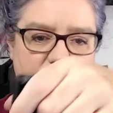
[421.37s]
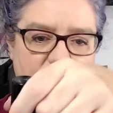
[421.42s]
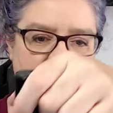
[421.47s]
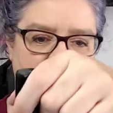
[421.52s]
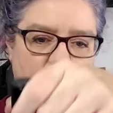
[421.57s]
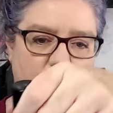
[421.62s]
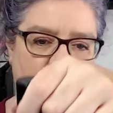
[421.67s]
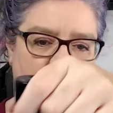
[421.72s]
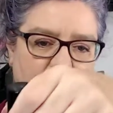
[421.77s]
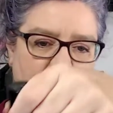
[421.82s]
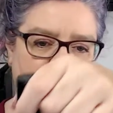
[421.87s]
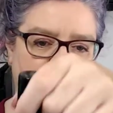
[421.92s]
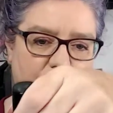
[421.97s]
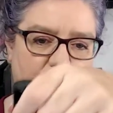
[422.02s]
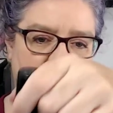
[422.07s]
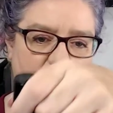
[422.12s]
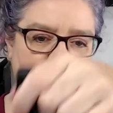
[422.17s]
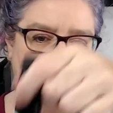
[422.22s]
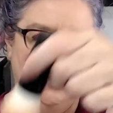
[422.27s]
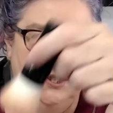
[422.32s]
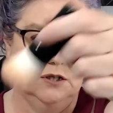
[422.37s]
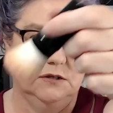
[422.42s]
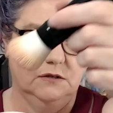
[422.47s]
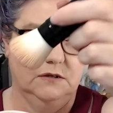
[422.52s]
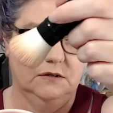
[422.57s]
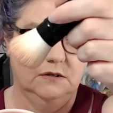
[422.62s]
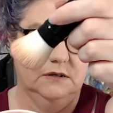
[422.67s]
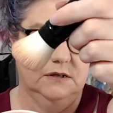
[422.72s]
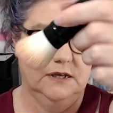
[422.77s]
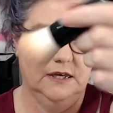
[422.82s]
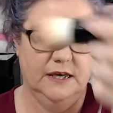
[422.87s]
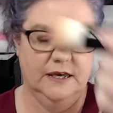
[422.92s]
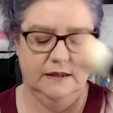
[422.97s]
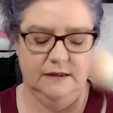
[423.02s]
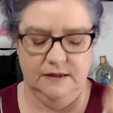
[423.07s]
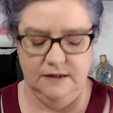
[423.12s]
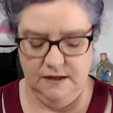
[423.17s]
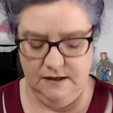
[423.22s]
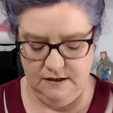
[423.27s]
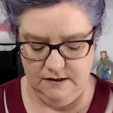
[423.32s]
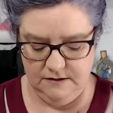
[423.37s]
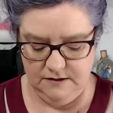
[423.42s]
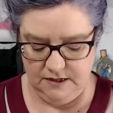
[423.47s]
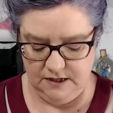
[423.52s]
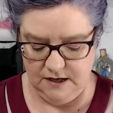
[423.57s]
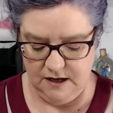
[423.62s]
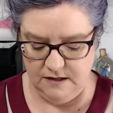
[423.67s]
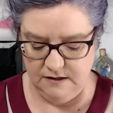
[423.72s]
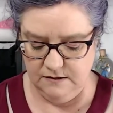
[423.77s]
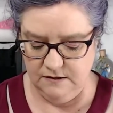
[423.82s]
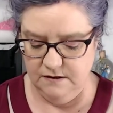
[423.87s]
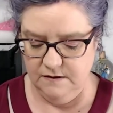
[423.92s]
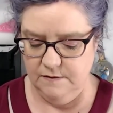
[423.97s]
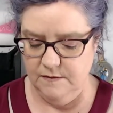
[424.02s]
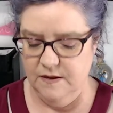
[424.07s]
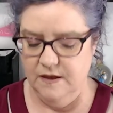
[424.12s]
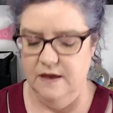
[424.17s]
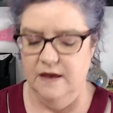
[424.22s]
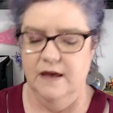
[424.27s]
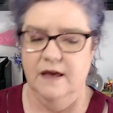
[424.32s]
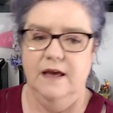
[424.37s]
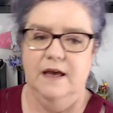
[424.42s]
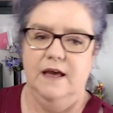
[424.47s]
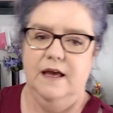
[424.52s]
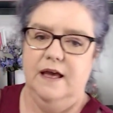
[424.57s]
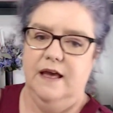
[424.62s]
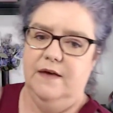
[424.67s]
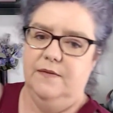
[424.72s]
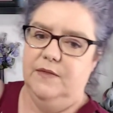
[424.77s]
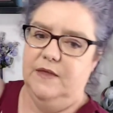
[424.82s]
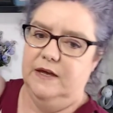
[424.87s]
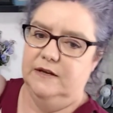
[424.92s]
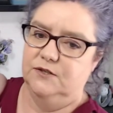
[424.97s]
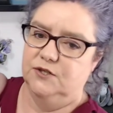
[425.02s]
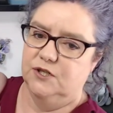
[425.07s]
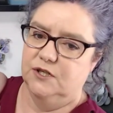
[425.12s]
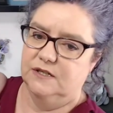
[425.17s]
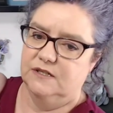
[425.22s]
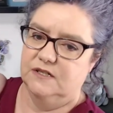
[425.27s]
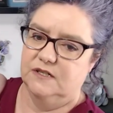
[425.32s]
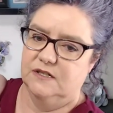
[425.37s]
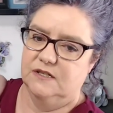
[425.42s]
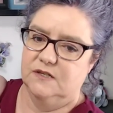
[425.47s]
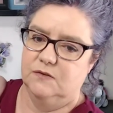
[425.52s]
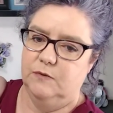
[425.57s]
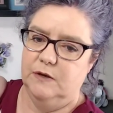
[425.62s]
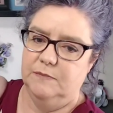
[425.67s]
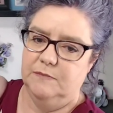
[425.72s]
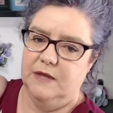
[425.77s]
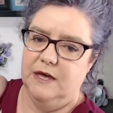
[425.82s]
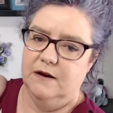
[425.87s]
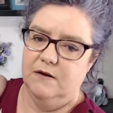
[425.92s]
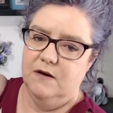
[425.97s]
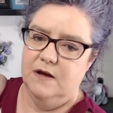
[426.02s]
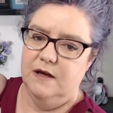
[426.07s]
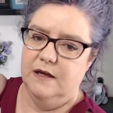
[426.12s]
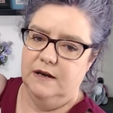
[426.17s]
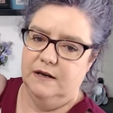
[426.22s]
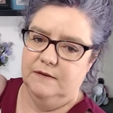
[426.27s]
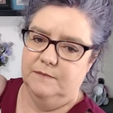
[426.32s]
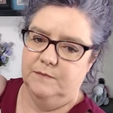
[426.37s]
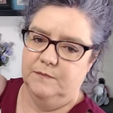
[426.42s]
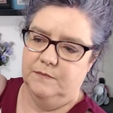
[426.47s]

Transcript: swirl the brush in the, the color and then just sweep that on.